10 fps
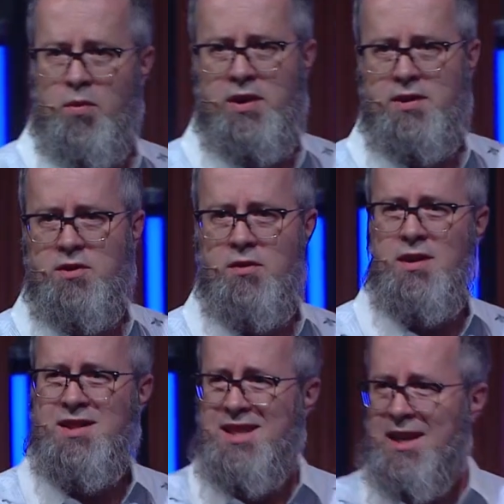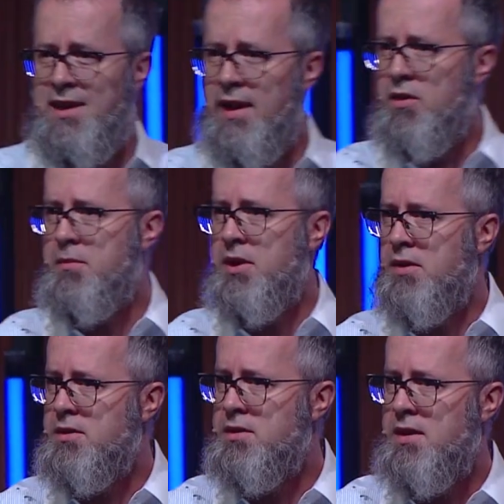processor at 10
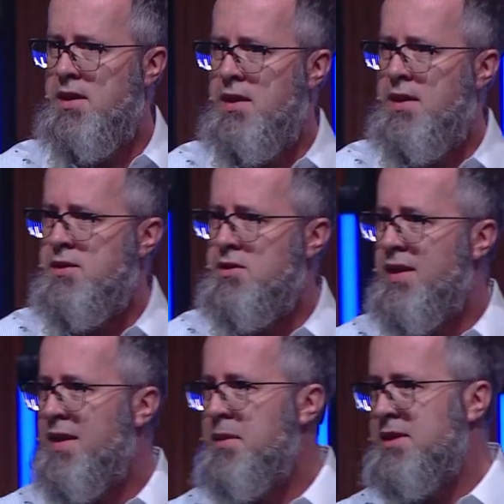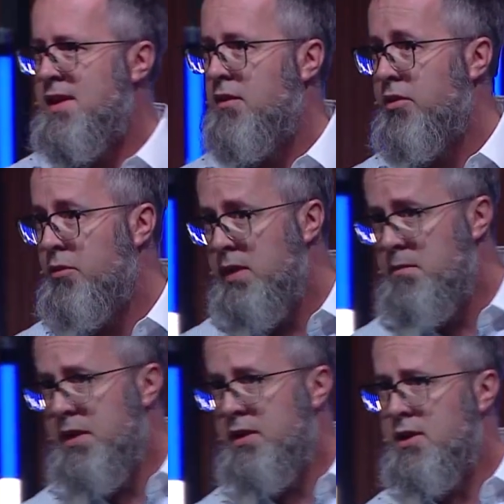nanometers. So that means they have 3
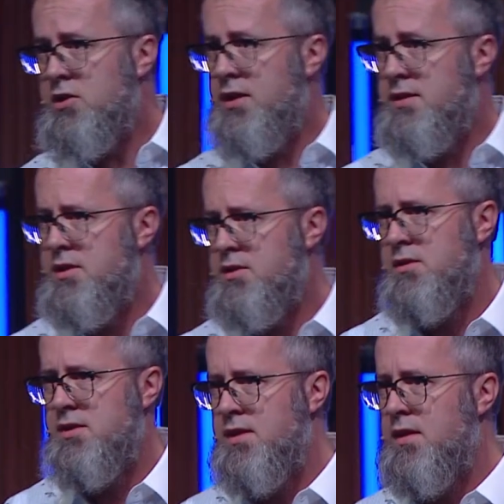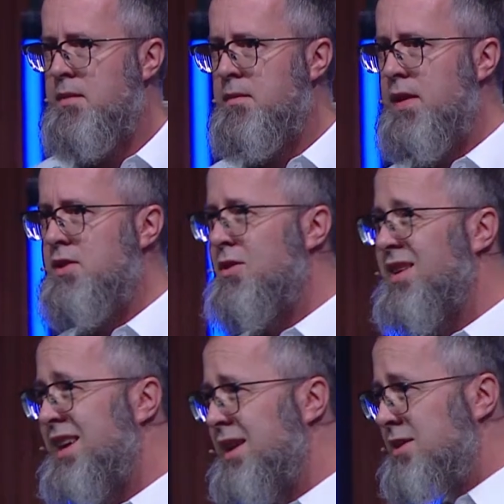billion transistors in them. And so
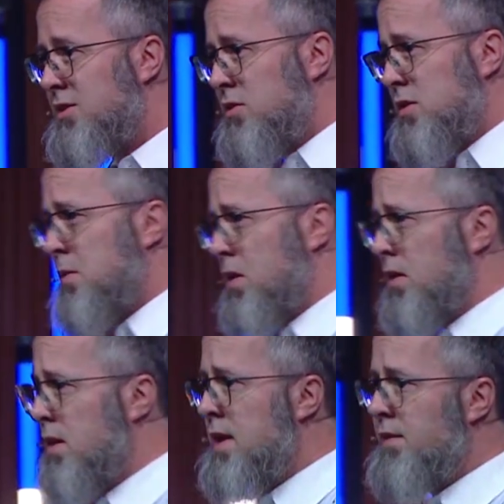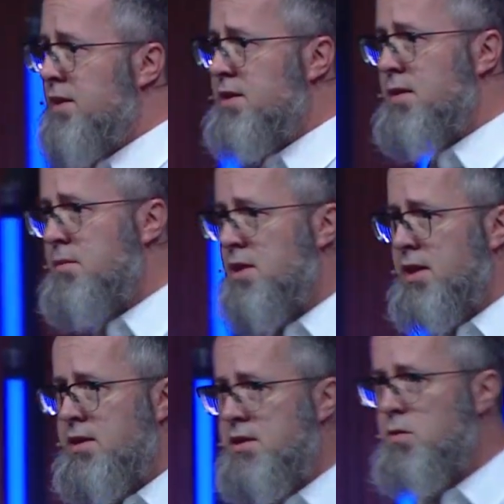they're getting so small that some
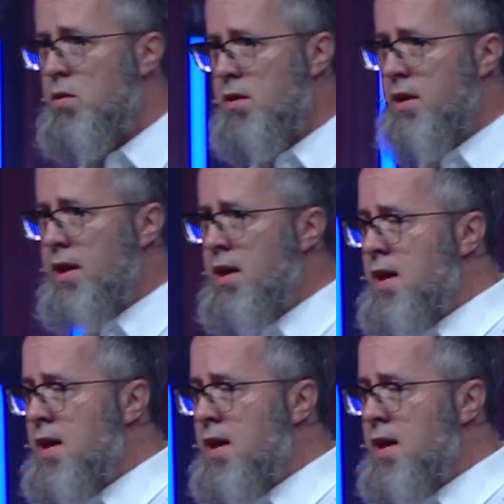scientists worry